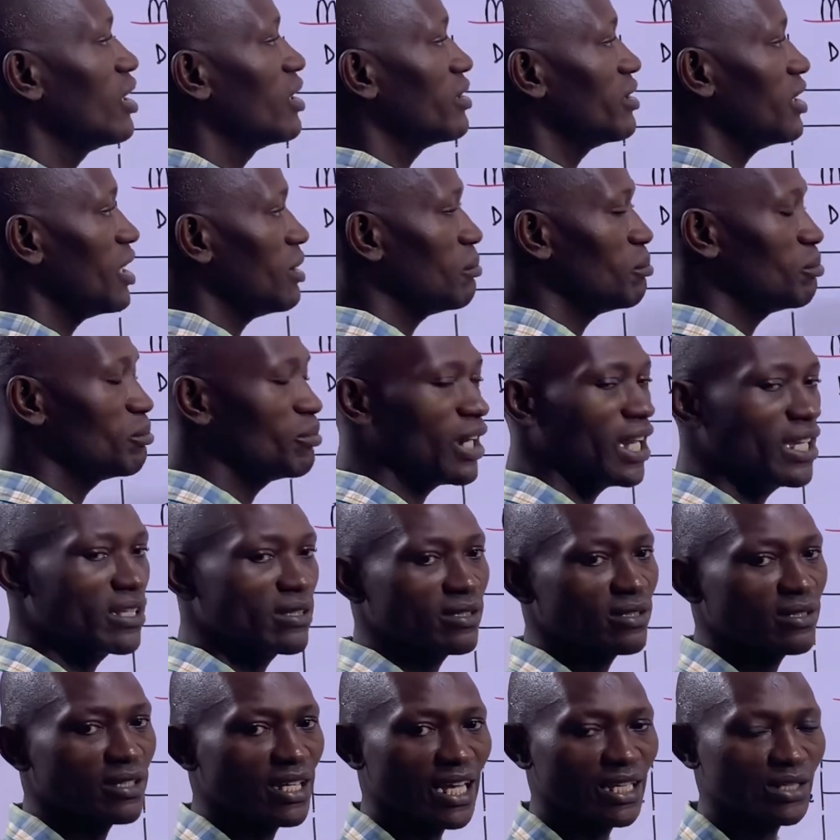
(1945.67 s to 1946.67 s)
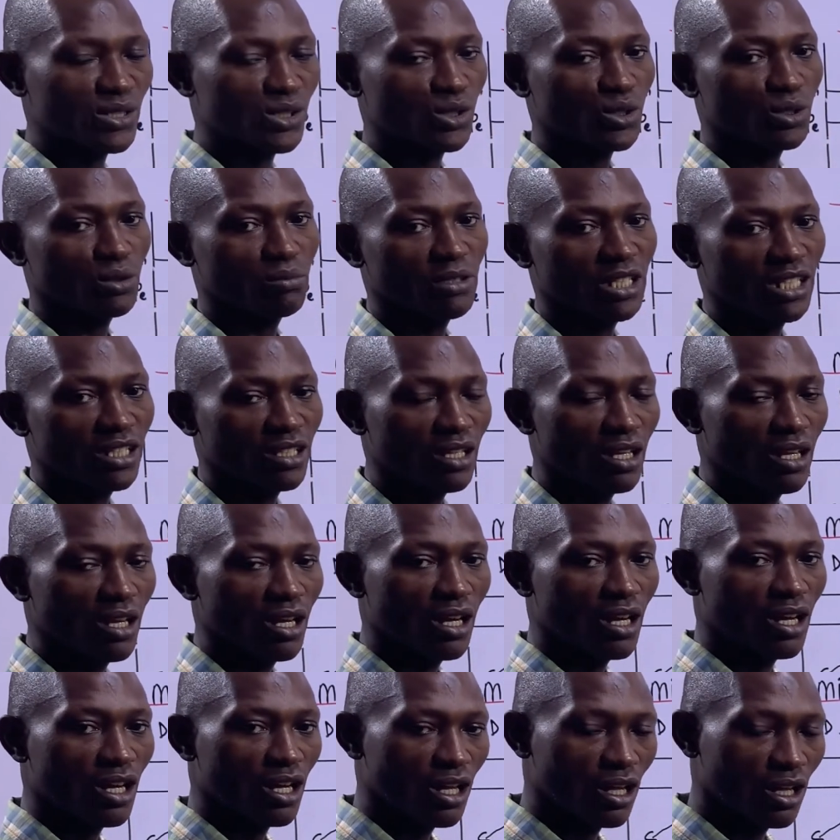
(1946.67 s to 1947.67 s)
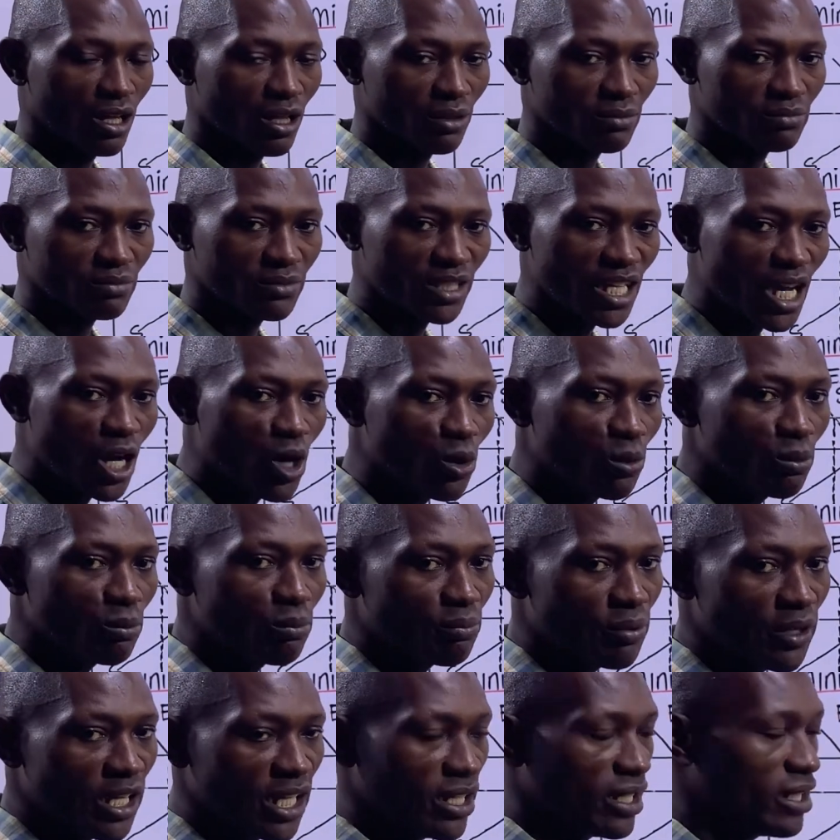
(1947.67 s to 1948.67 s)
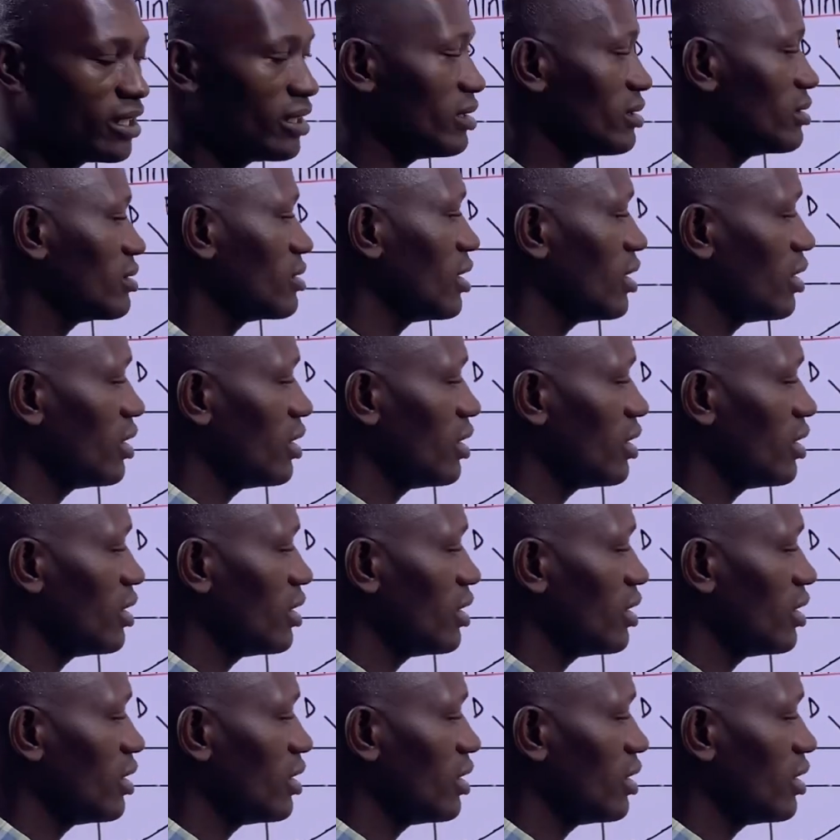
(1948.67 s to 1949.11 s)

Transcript: then prices have to be downplayed.